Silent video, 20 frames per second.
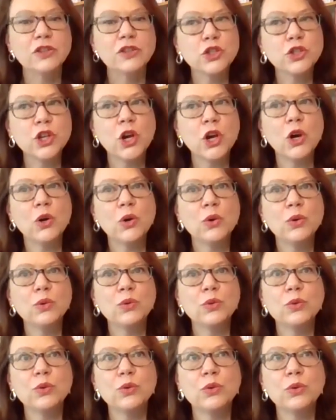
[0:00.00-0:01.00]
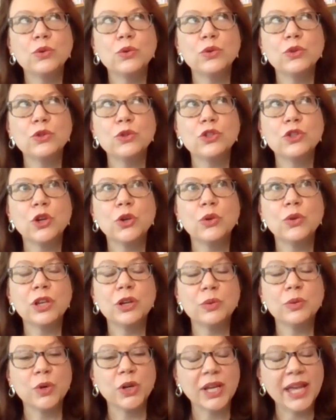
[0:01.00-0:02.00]
So so
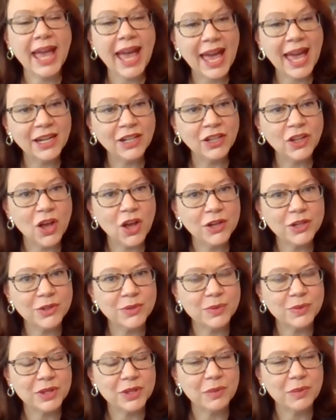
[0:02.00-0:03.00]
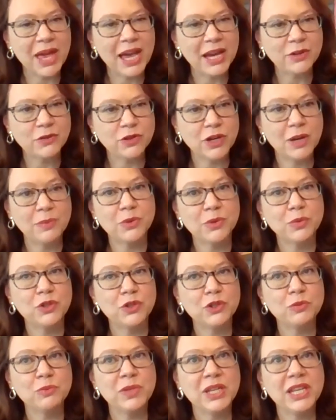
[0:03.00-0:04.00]
there were catalogs with the backdrops,
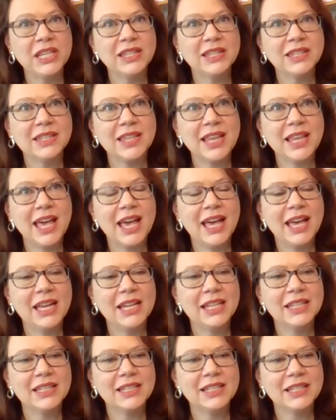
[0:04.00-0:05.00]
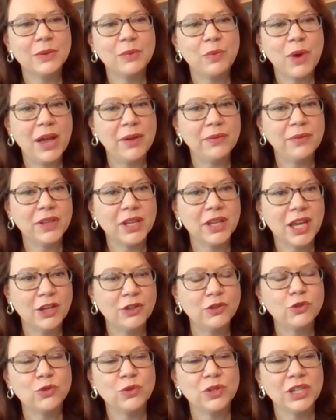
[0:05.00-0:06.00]
which means that around the
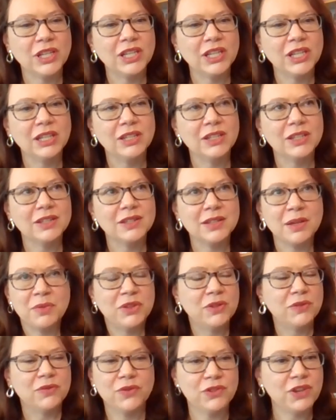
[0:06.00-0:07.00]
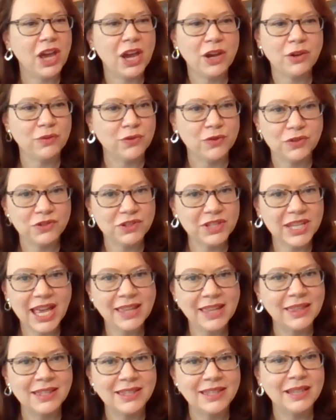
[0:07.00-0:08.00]
country, some of the photographers
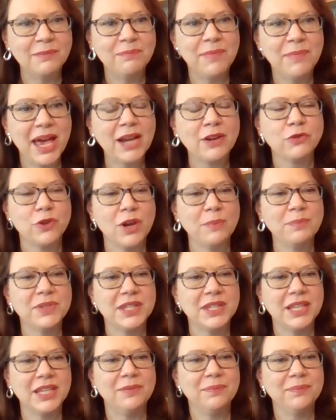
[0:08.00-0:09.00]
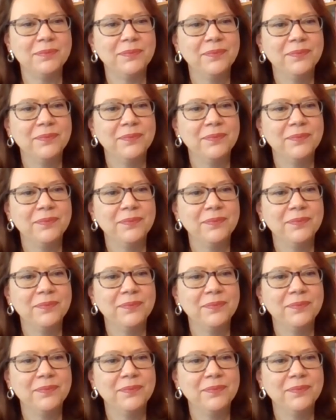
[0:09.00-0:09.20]
had the same backdrops then.